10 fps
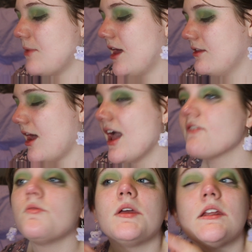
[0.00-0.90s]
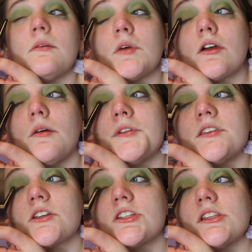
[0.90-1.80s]
I haven't been in my comment
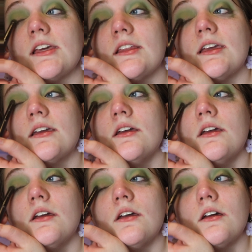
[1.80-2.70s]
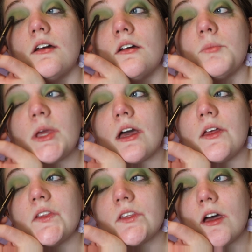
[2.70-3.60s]
section lately
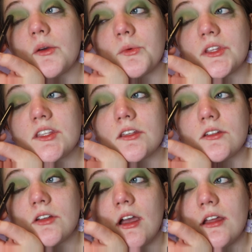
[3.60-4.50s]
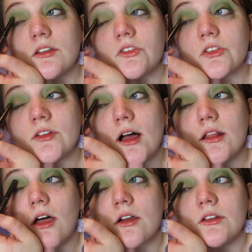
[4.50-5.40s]
because I was trying to just not
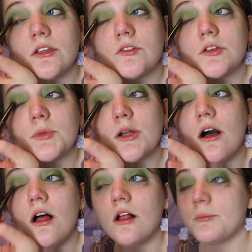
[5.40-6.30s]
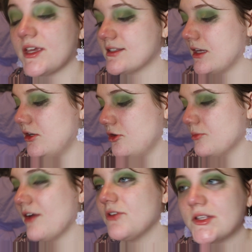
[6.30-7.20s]
log onto YouTube at all because I knew
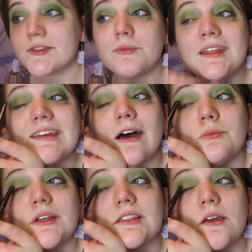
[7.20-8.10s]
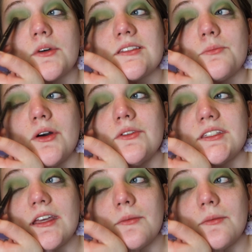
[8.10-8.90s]
my views would be down because I wasn't posting.